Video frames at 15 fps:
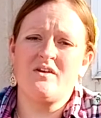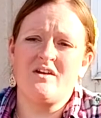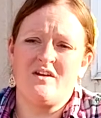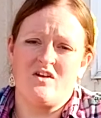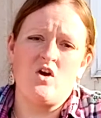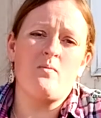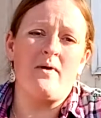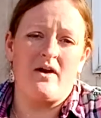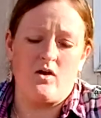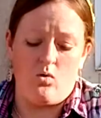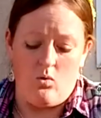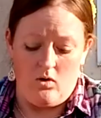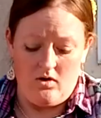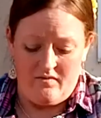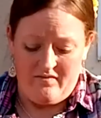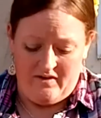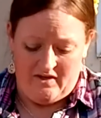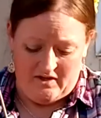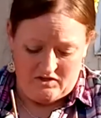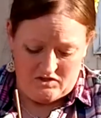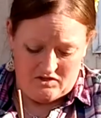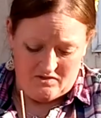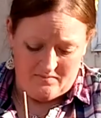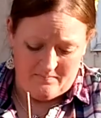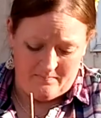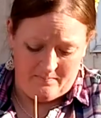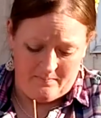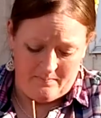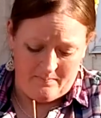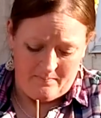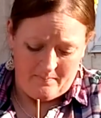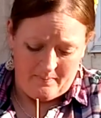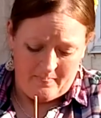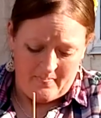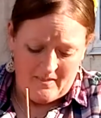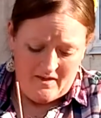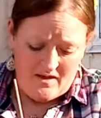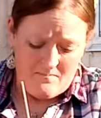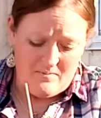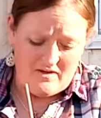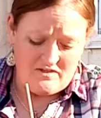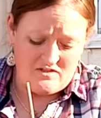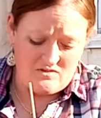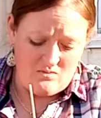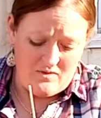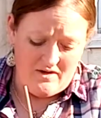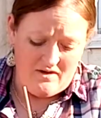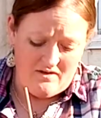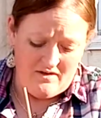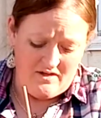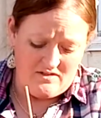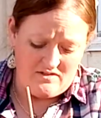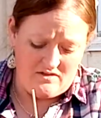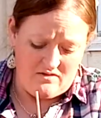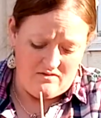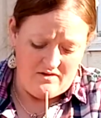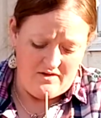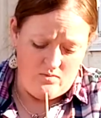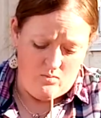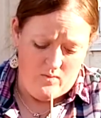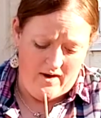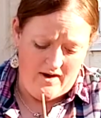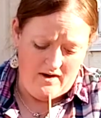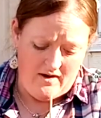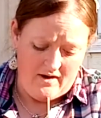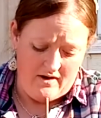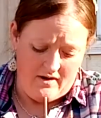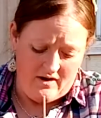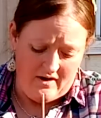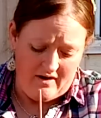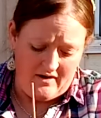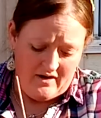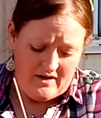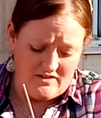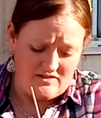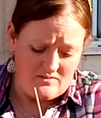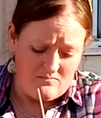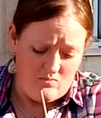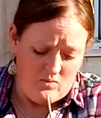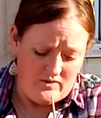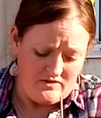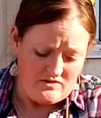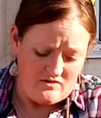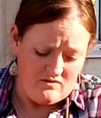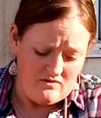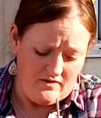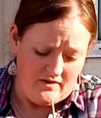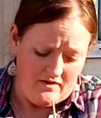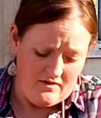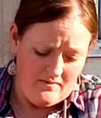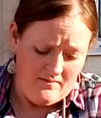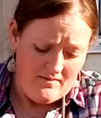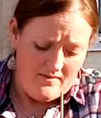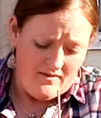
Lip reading: to go about 1/4 of an inch. My soil is already wet. I got it nice and moist earlier.